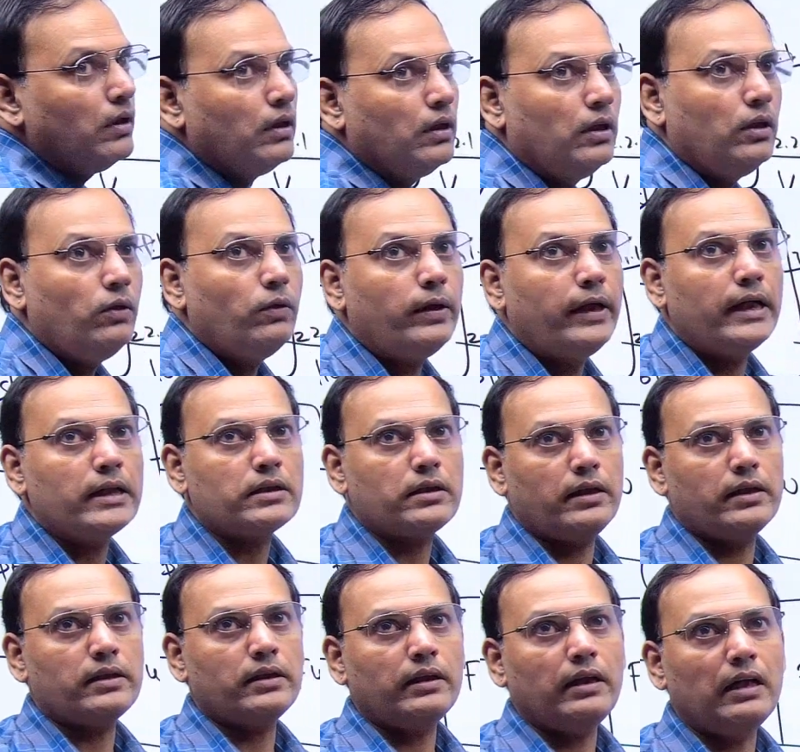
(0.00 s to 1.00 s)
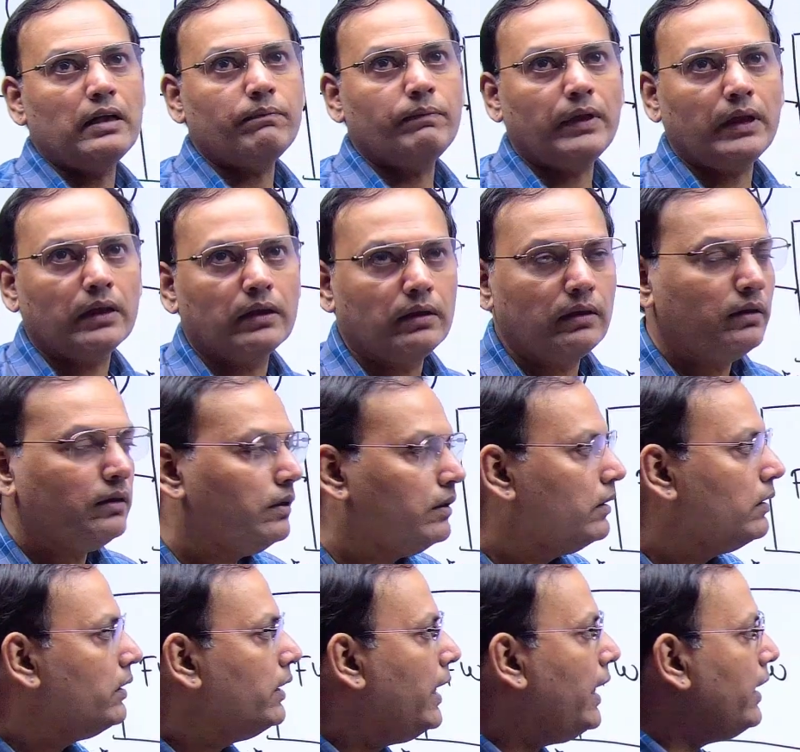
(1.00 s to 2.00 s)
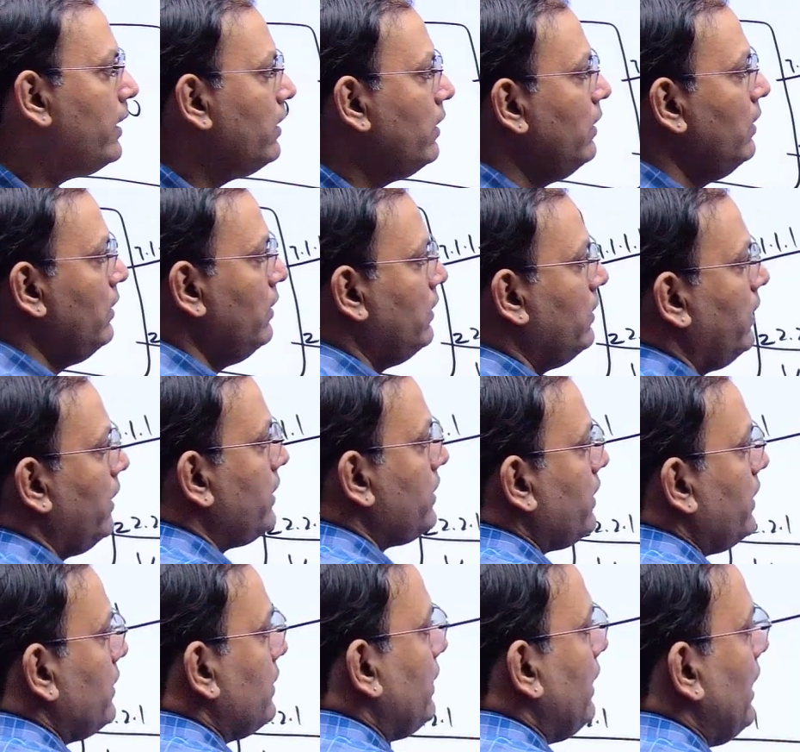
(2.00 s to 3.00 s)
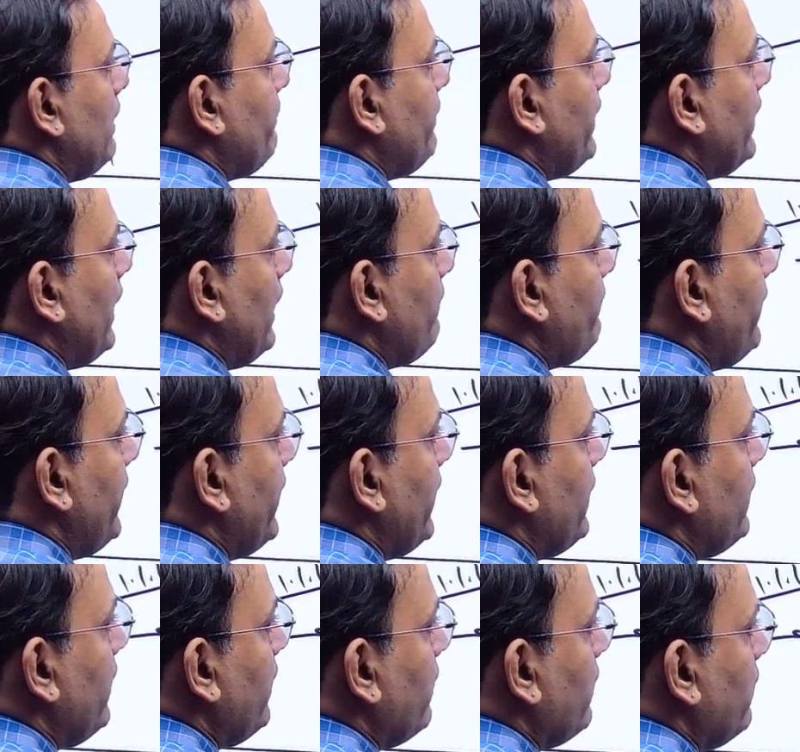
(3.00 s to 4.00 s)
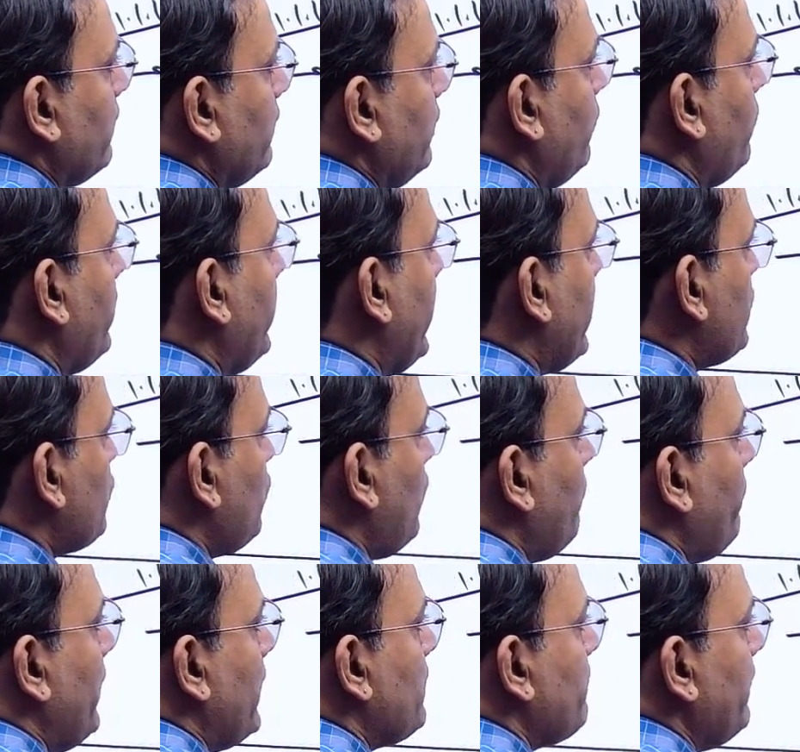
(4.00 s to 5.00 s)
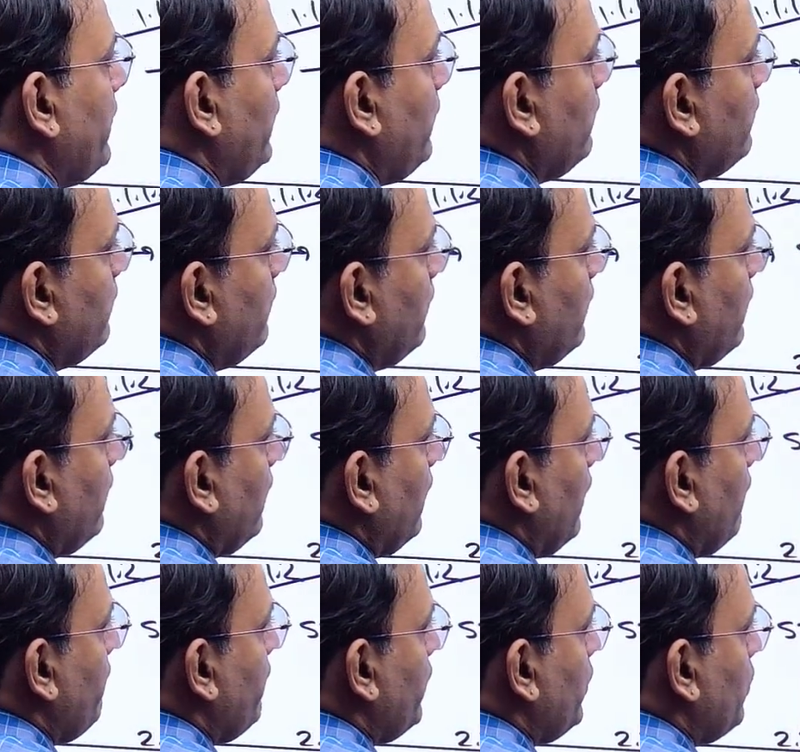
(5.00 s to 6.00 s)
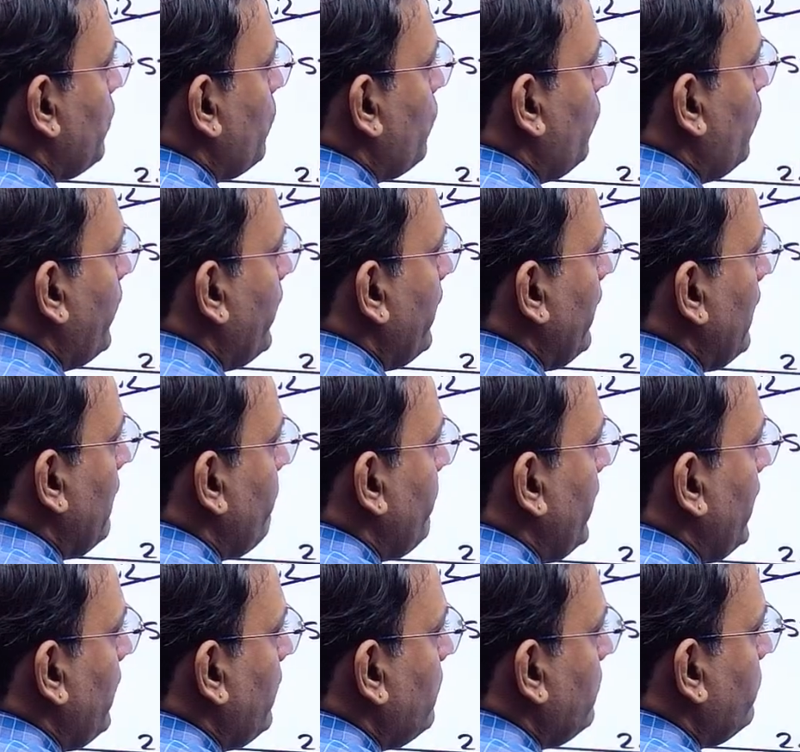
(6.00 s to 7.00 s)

your destination IP, right? Destination IP can be anything, your next hop as well, even your Google IP.